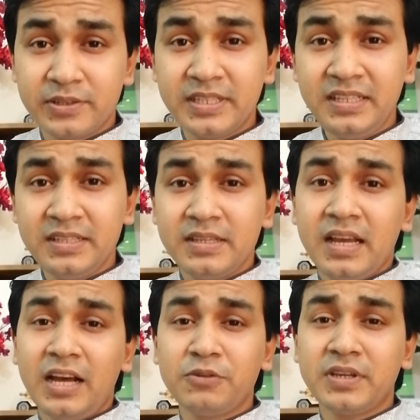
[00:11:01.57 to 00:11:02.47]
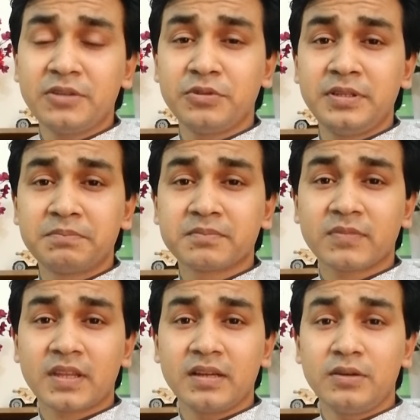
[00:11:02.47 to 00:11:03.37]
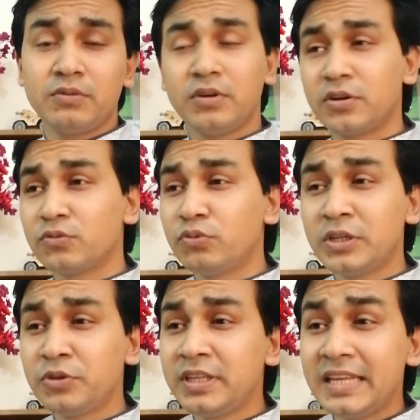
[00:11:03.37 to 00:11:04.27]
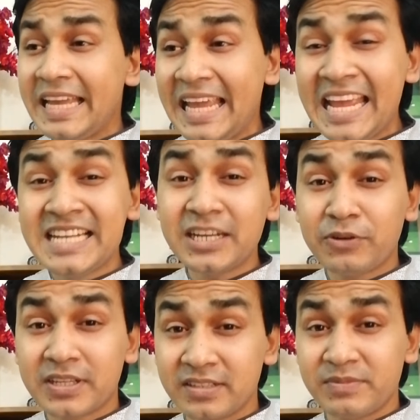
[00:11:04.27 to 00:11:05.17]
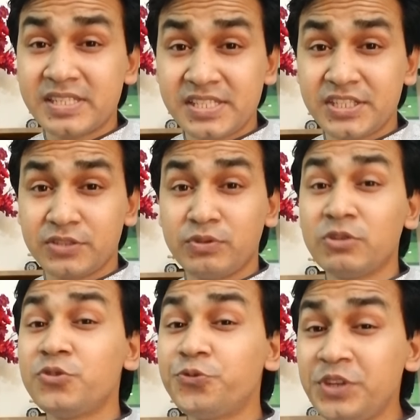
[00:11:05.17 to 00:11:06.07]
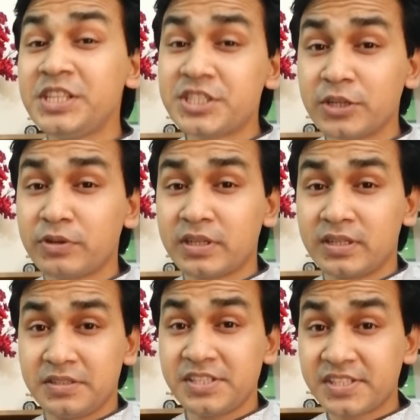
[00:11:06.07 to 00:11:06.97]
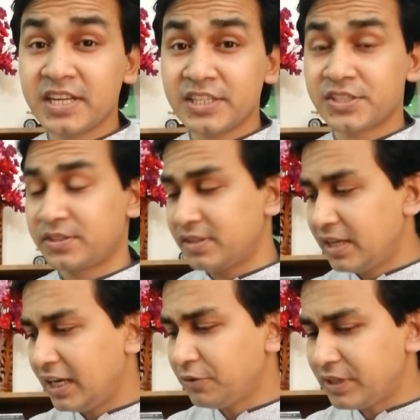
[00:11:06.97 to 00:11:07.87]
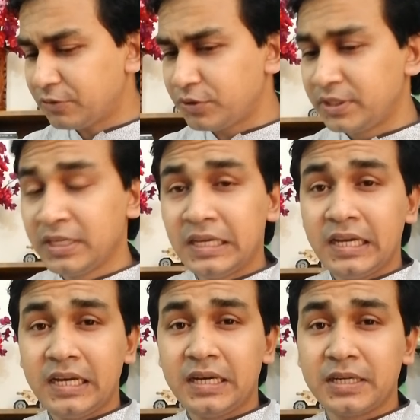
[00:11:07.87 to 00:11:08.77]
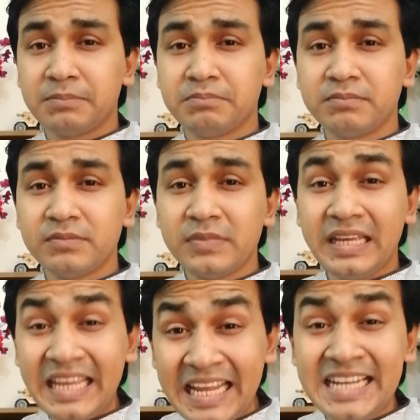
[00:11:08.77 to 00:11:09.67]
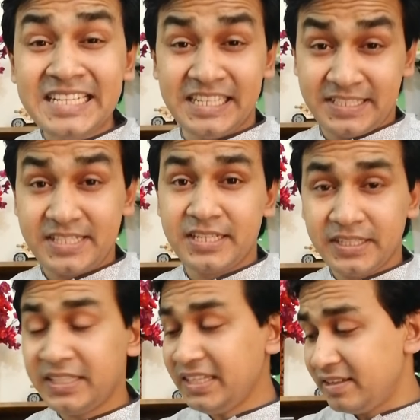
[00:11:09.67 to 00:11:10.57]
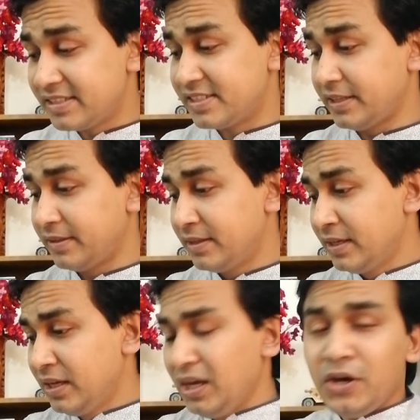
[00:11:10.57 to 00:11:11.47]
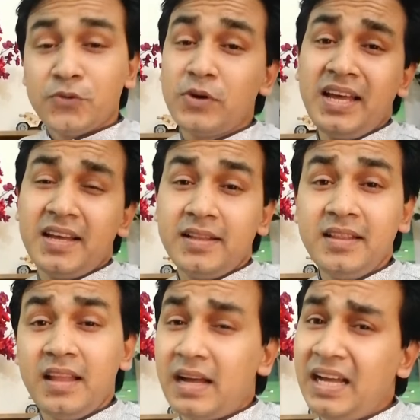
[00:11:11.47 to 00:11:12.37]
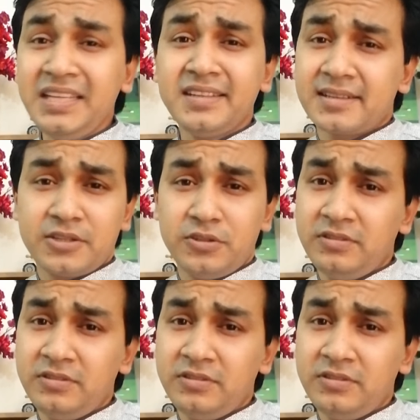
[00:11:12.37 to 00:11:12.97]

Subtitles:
okay, how can we, or when we end our conversation, when we finish our discussion, how can we end it? Okay, let's see. Well, I gotta go.